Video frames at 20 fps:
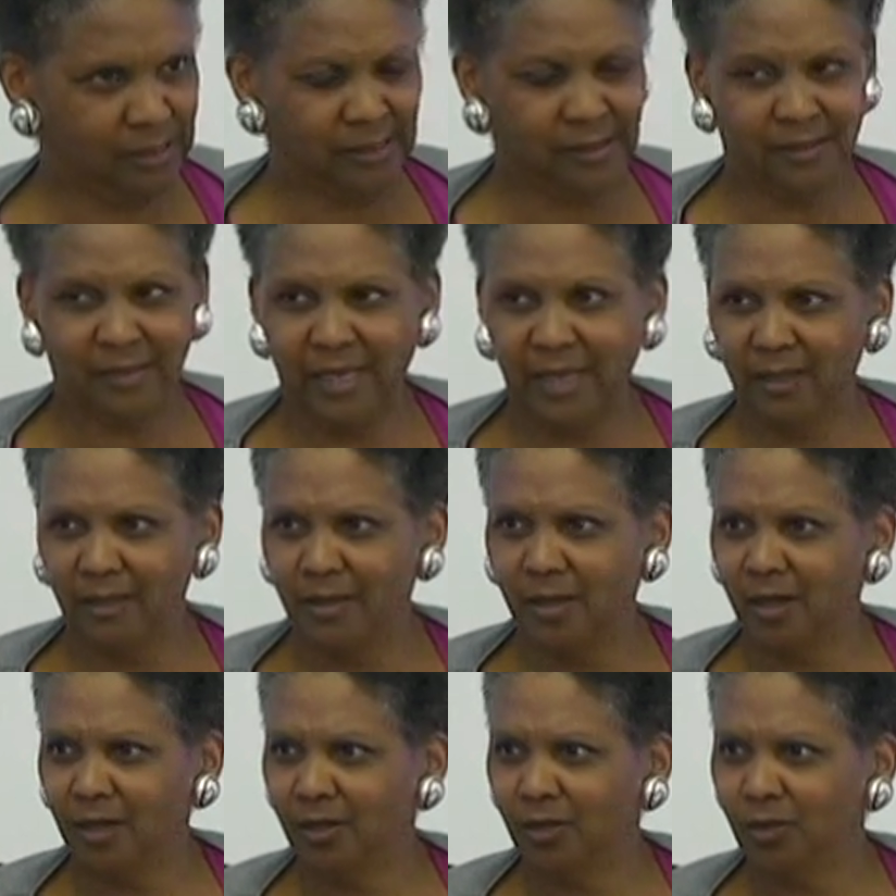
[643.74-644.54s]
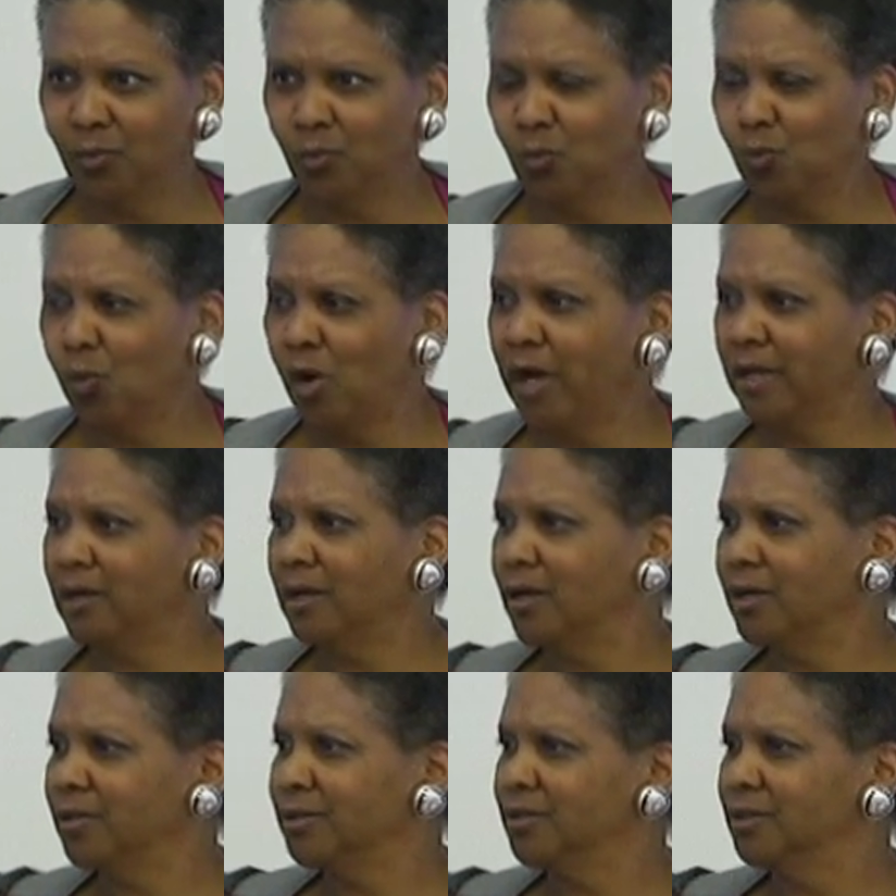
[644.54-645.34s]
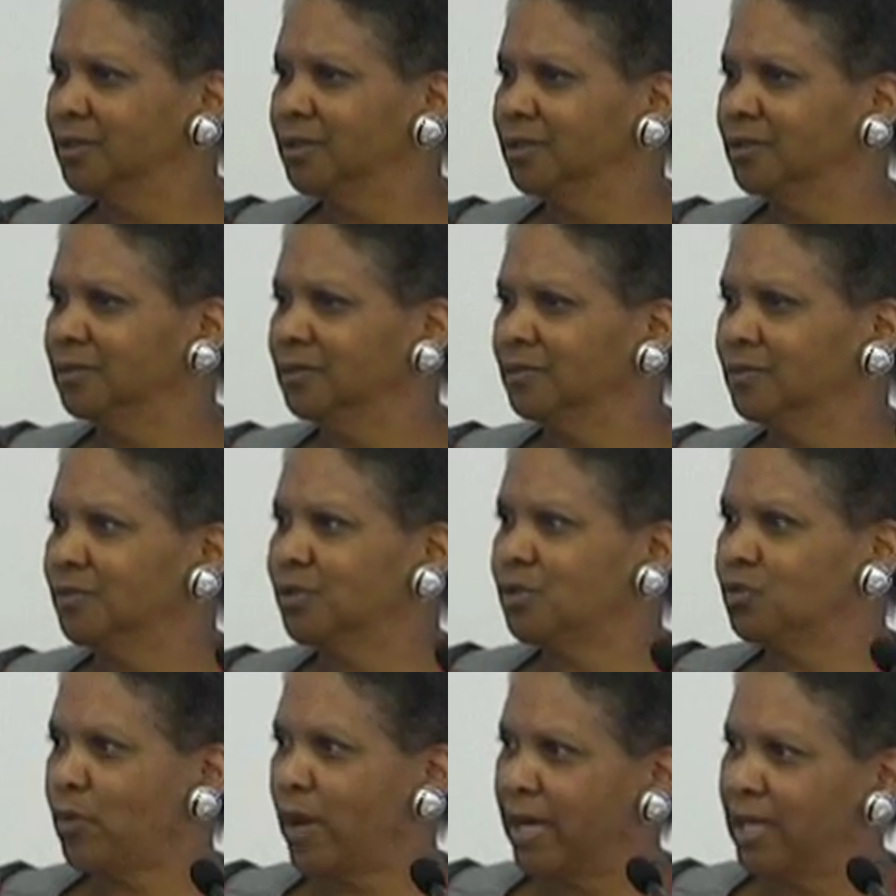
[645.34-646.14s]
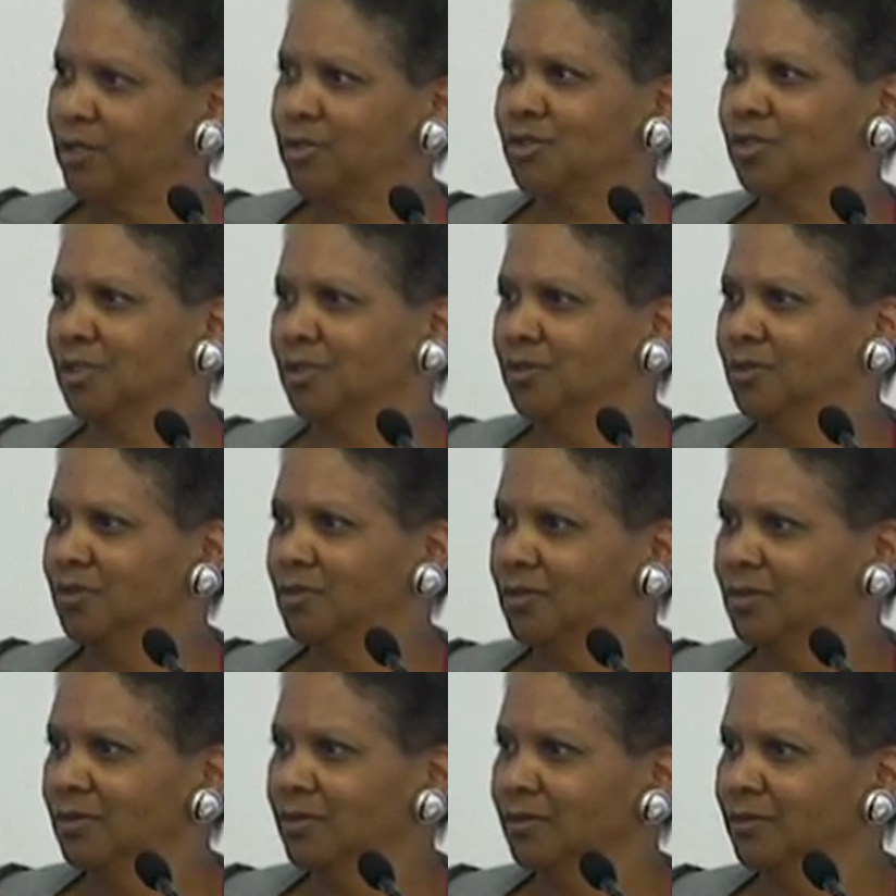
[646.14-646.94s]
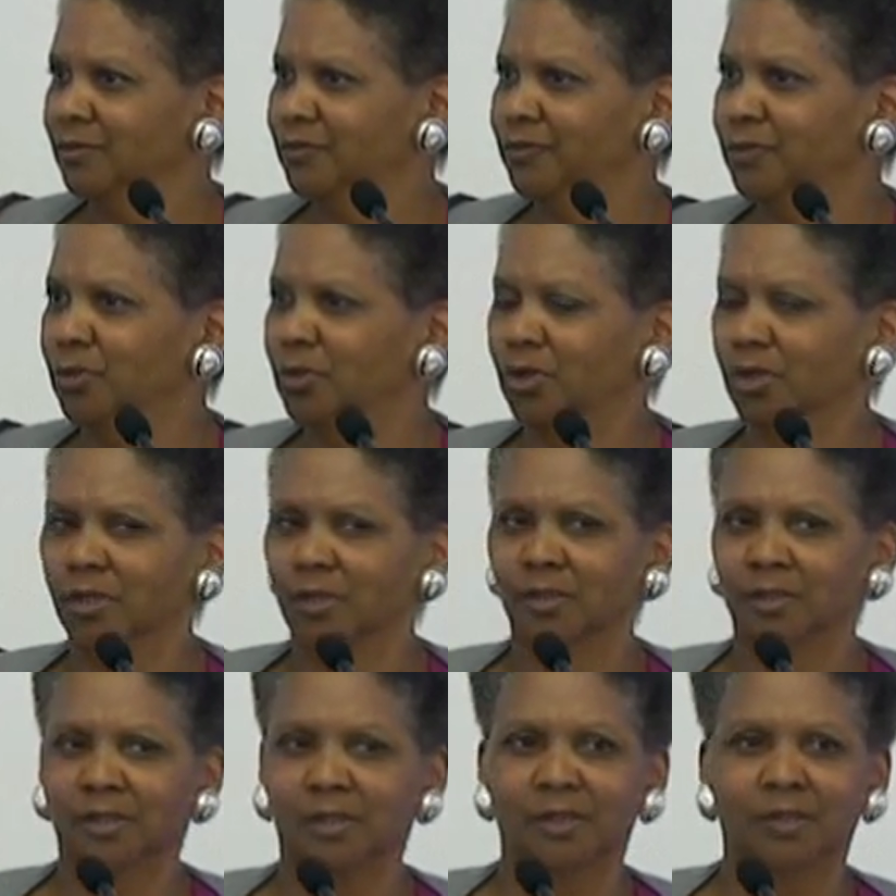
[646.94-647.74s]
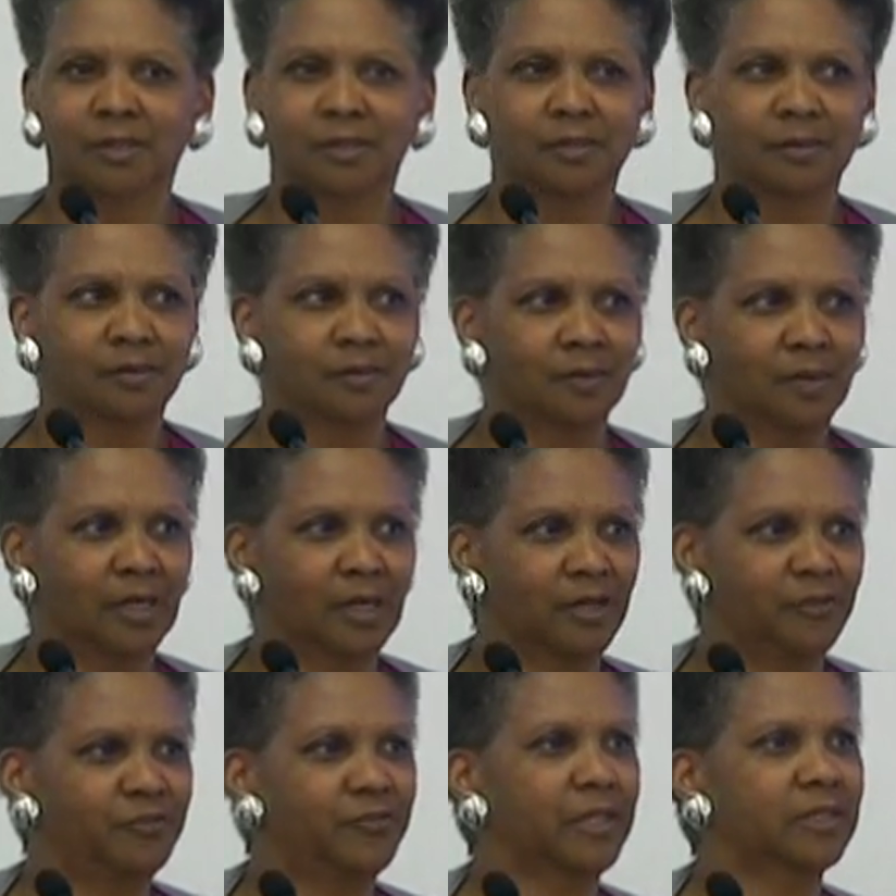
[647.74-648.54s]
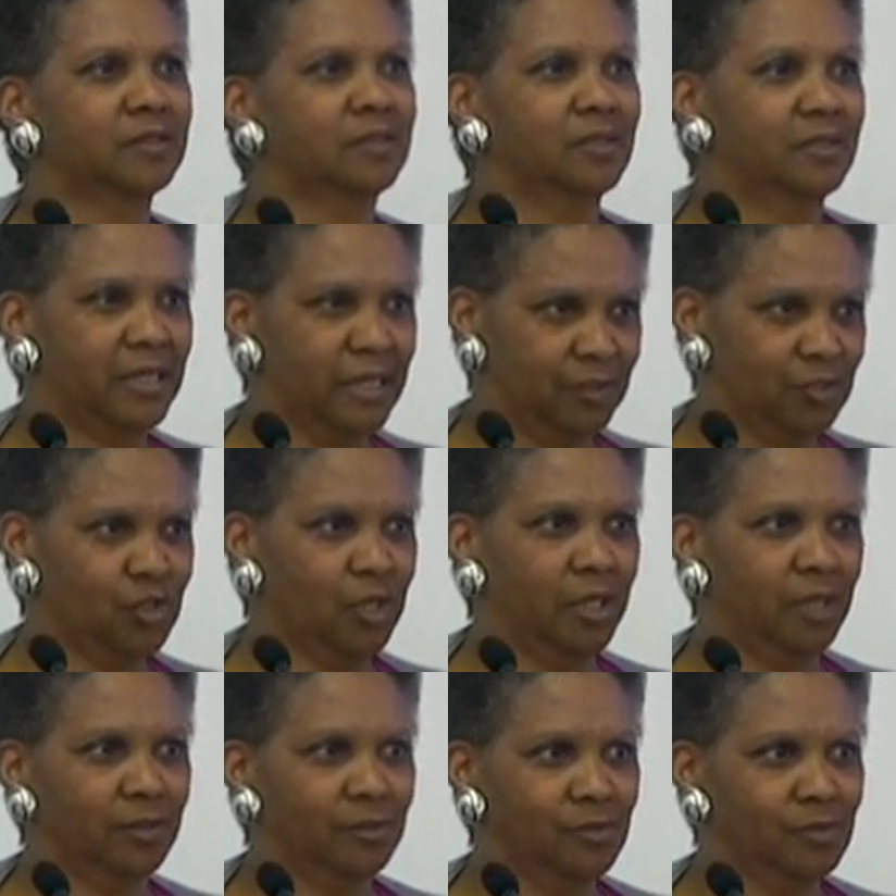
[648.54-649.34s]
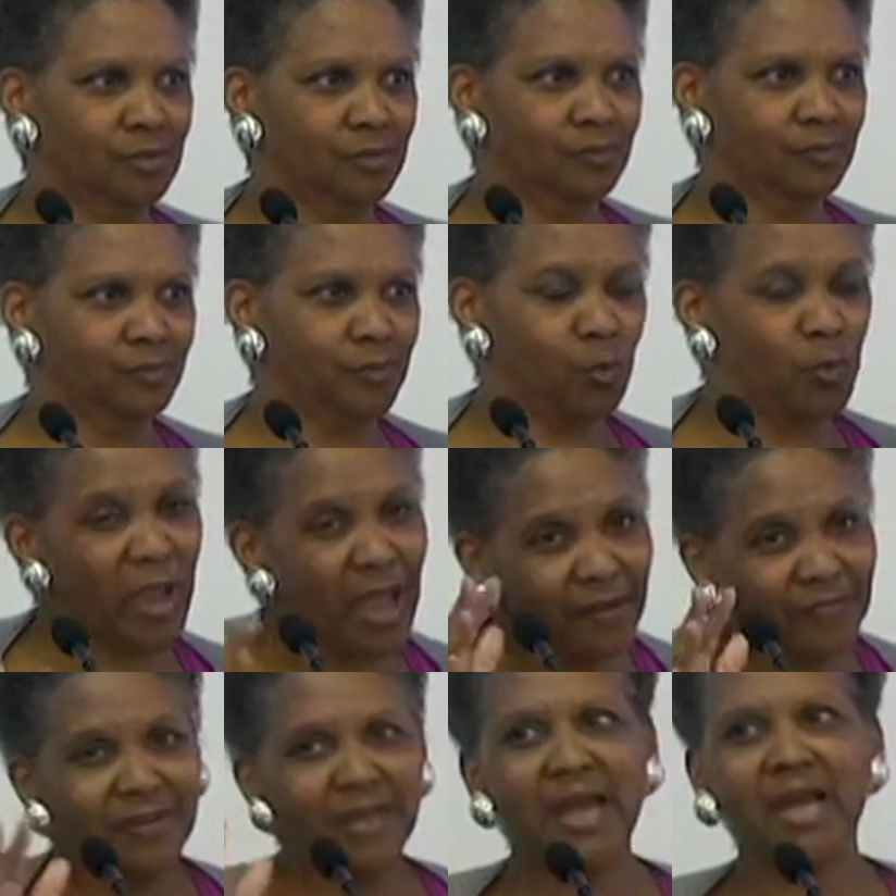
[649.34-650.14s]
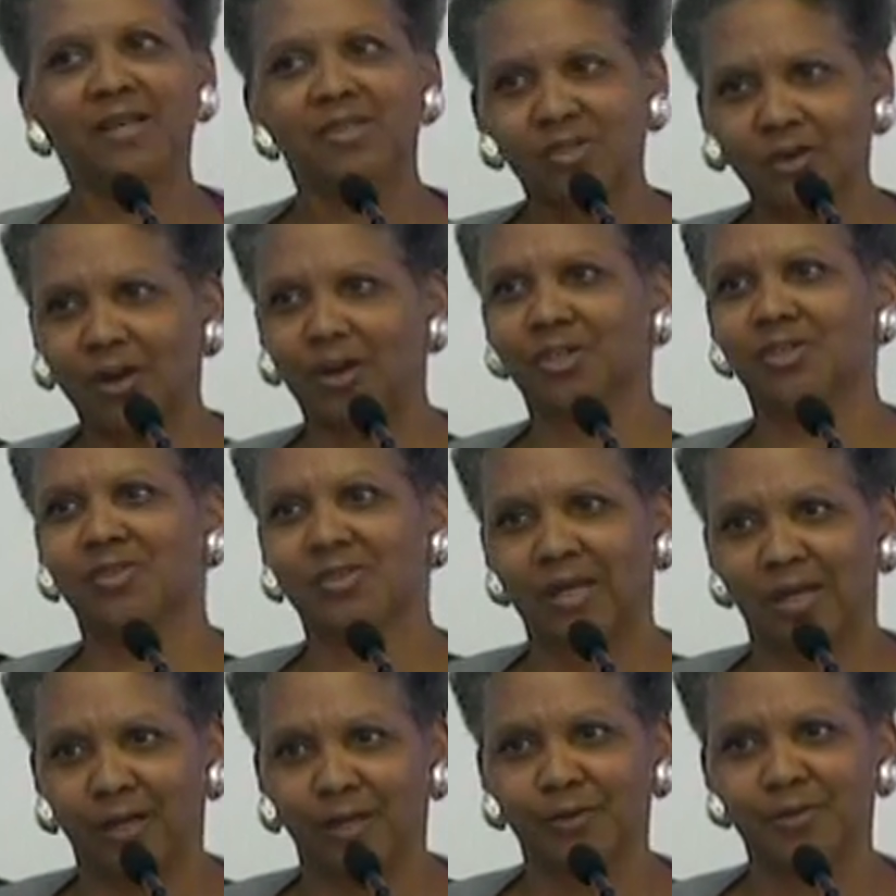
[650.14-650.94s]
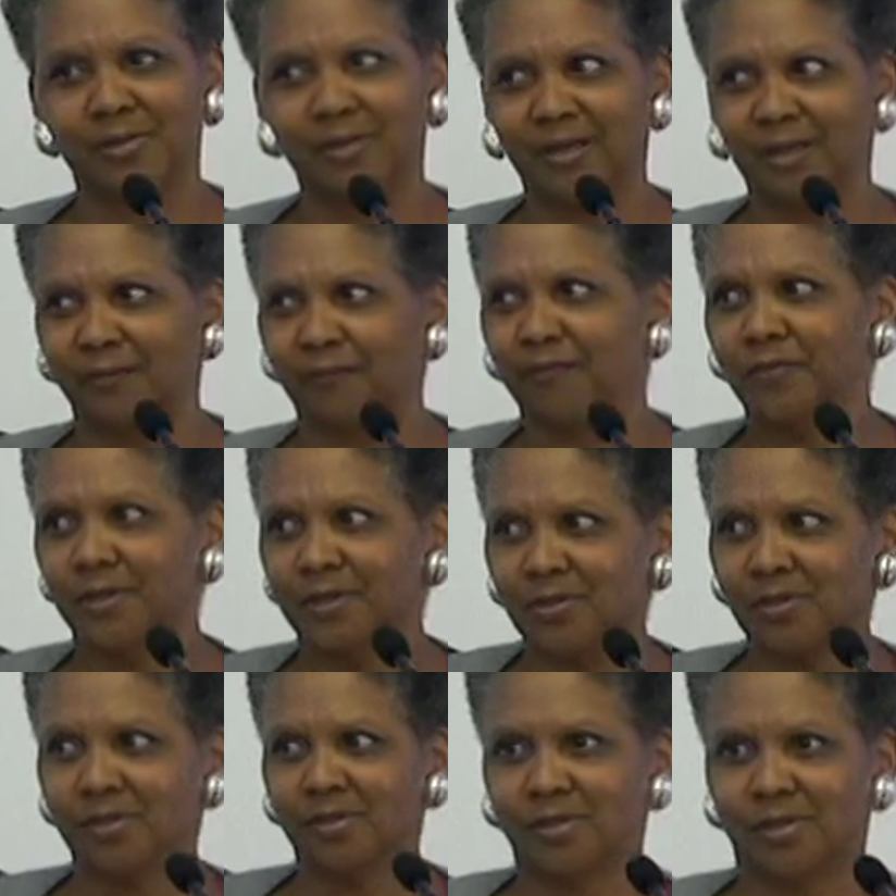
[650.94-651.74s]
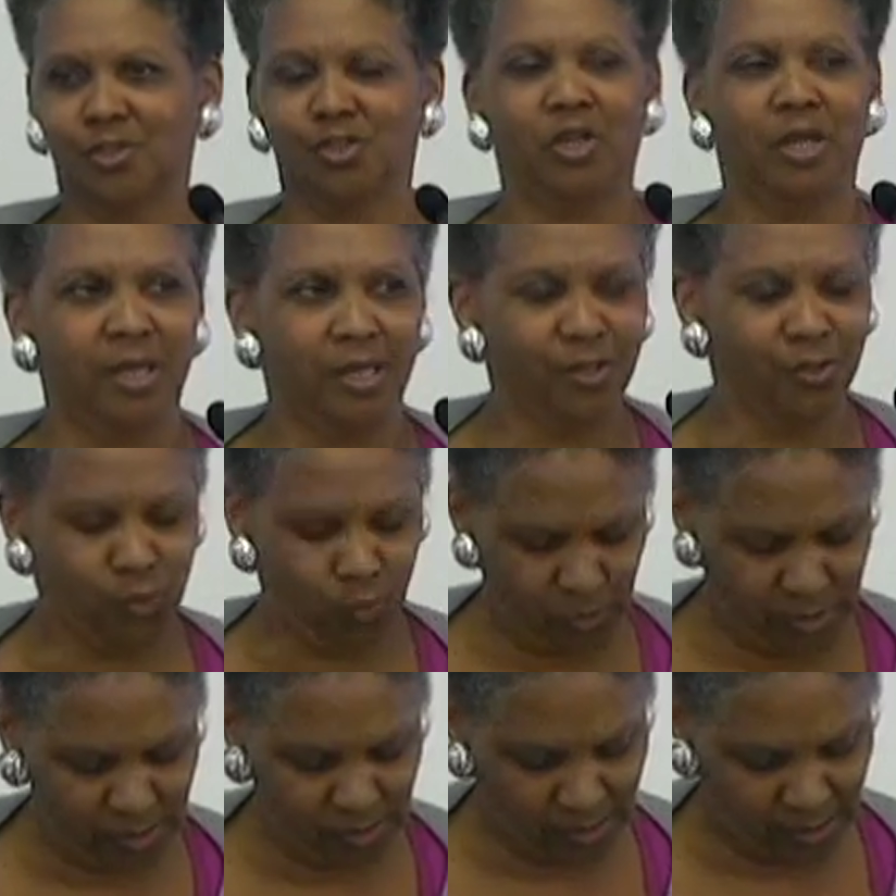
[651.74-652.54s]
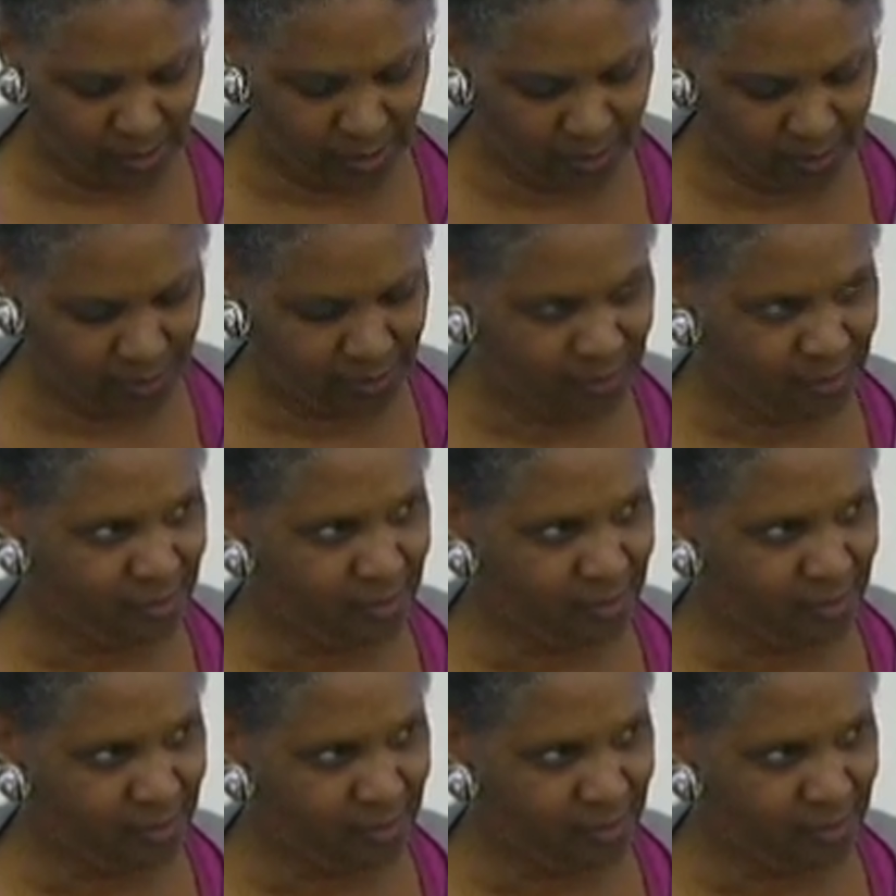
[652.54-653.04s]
then what are the strategies for affecting that change? We have to ask ourselves if this is the change we seek.